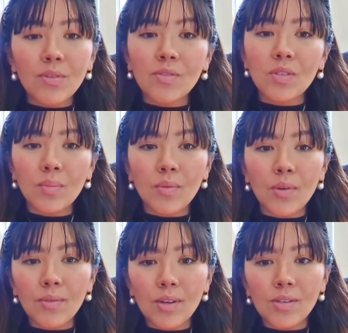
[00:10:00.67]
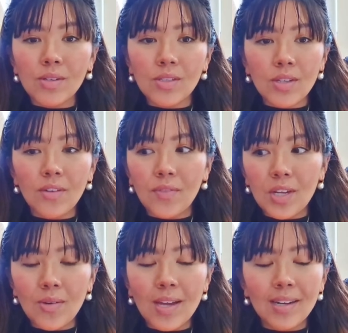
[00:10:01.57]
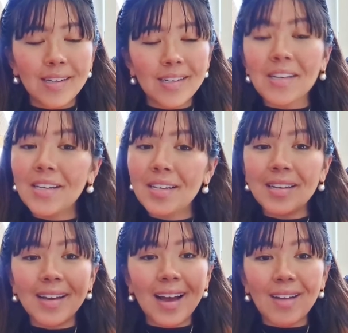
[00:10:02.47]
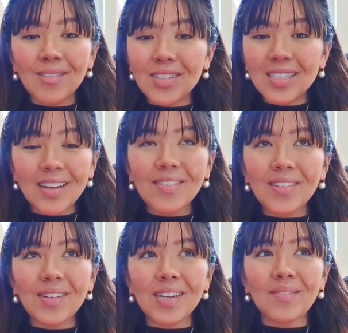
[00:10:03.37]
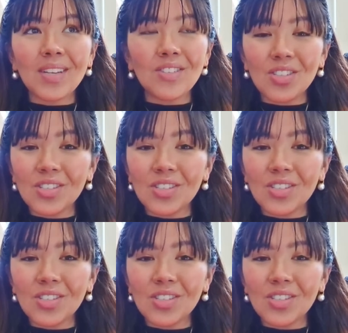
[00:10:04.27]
move to the point where you can start video editing. I would definitely recommend just